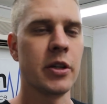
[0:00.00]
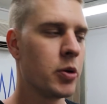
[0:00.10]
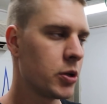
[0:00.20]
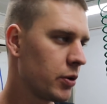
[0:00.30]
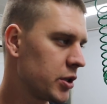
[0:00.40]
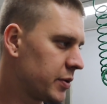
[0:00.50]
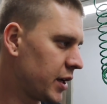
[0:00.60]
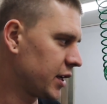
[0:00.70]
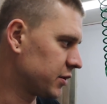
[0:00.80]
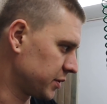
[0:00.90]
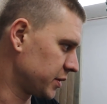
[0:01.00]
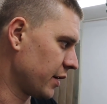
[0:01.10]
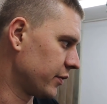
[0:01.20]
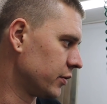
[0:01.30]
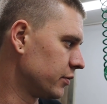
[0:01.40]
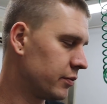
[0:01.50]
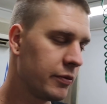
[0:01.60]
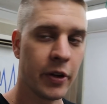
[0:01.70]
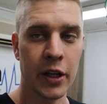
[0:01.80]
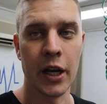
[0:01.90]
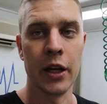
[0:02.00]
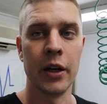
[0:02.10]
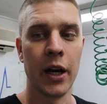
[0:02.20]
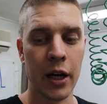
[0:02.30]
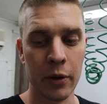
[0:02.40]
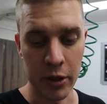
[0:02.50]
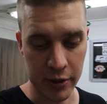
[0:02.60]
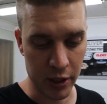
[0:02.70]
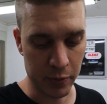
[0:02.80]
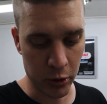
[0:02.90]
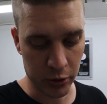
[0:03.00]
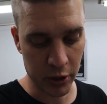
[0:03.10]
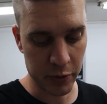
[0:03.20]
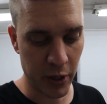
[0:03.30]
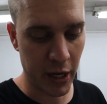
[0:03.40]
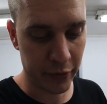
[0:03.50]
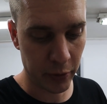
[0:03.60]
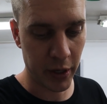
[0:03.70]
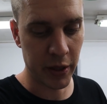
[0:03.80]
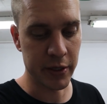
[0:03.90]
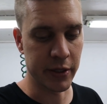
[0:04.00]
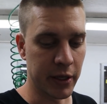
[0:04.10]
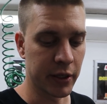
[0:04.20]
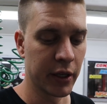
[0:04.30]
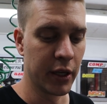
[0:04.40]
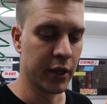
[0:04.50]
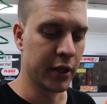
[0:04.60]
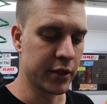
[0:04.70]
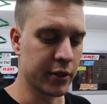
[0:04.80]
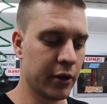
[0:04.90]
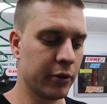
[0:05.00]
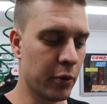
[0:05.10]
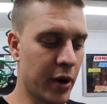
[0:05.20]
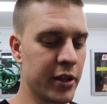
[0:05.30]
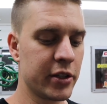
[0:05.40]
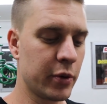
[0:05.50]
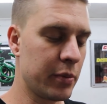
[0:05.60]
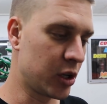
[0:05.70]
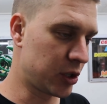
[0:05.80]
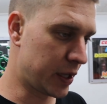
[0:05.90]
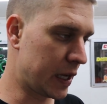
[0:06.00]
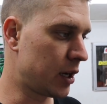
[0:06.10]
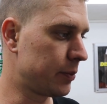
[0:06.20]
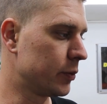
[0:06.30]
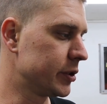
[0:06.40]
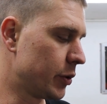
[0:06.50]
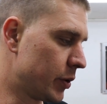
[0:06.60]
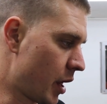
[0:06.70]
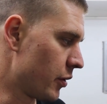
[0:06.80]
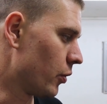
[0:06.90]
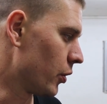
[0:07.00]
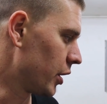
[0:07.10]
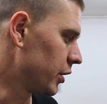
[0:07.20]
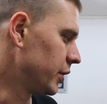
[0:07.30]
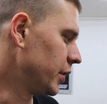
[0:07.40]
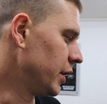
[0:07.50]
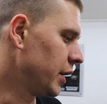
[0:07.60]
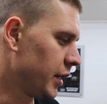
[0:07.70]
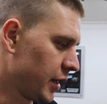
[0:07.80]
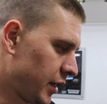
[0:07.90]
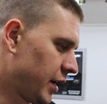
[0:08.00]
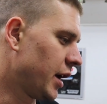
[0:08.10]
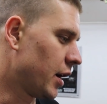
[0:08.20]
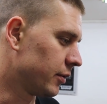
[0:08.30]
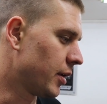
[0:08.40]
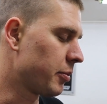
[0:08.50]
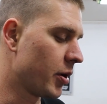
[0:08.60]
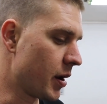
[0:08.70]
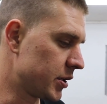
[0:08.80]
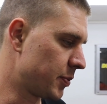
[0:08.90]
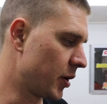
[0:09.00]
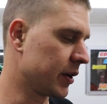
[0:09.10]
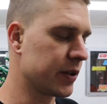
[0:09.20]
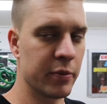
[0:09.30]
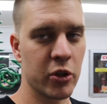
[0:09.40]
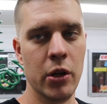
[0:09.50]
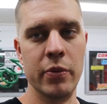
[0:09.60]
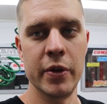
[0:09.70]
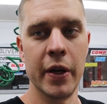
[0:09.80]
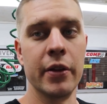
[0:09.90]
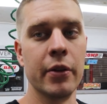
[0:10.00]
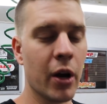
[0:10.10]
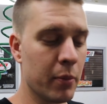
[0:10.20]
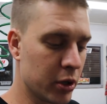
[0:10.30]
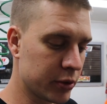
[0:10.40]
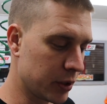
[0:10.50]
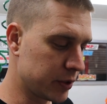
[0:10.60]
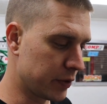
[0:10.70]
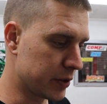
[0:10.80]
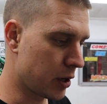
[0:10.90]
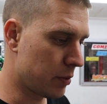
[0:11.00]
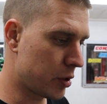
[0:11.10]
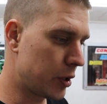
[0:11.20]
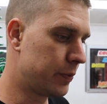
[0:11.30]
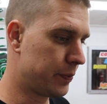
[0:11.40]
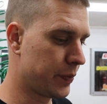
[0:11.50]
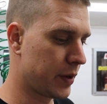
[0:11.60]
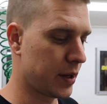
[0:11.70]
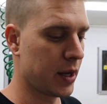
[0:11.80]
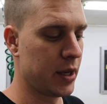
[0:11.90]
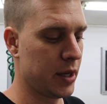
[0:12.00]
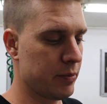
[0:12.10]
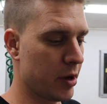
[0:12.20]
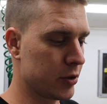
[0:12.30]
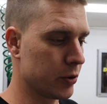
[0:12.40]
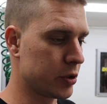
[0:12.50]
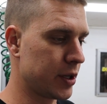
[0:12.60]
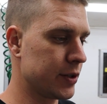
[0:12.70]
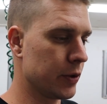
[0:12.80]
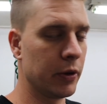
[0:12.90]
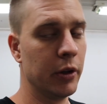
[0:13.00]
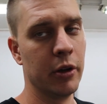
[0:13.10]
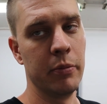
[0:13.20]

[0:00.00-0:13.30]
size push rods we need, because we still haven't figured out uh, what size push rods we're going to have to run in this thing. So we'll wait until we measure that up, we'll do another order, get our upgraded springs, some shims, and the right push rods for this combo. Make sure she's all